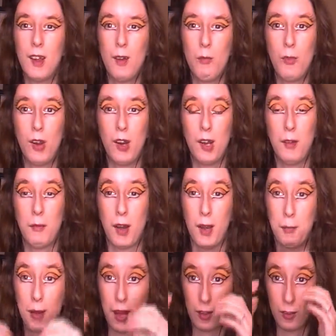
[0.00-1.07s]
I'm wearing my
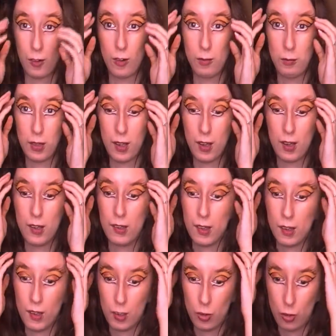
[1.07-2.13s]
bathrobe because
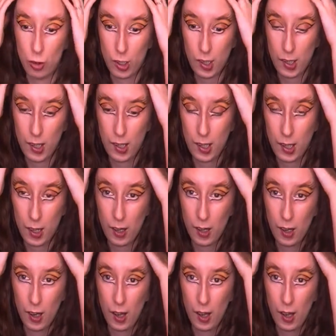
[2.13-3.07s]
it is chilly in here.